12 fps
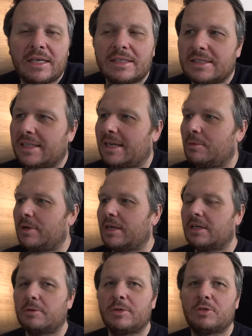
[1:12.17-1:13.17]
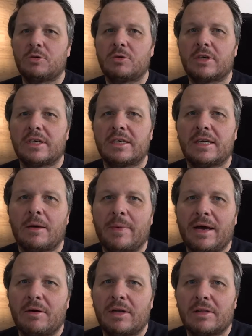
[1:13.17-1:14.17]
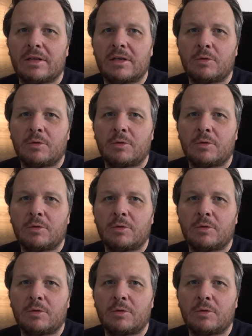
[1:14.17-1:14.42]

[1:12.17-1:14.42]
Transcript: and today we are going to be talking about another